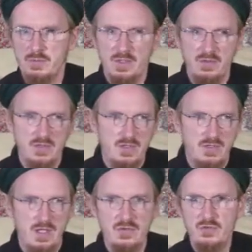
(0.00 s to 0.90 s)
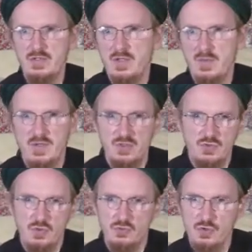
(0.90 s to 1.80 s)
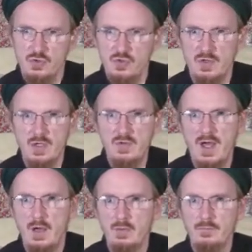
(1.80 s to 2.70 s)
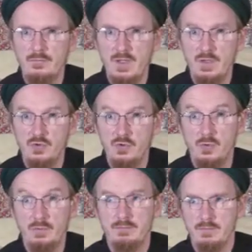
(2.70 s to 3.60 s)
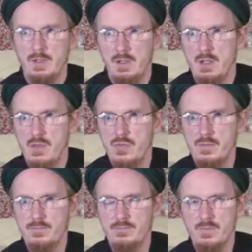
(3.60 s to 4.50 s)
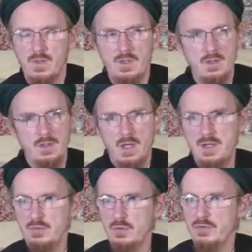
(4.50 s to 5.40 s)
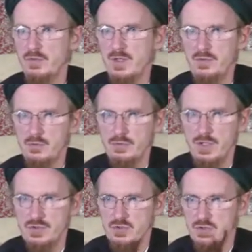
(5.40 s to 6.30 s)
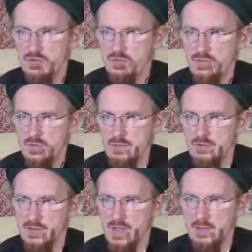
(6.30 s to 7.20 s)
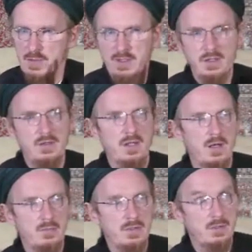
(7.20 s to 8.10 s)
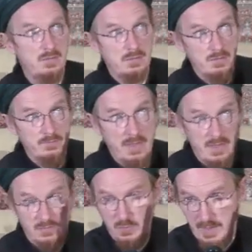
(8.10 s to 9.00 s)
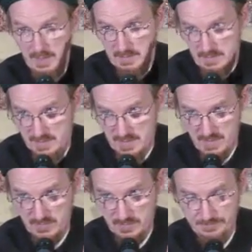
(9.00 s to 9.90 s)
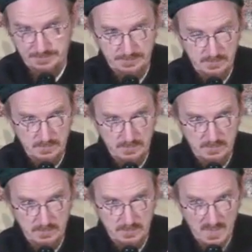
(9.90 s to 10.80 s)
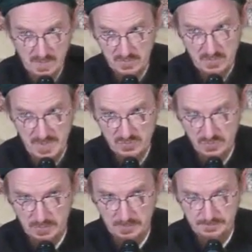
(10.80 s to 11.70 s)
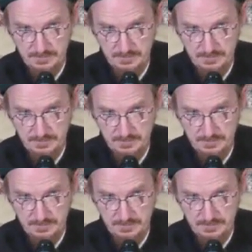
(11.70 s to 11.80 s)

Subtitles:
Because it has an unseen dimension, the roots that go down into earth. And it also has branches that mirror that by going up into Asuman, into heaven. It's symmetrical.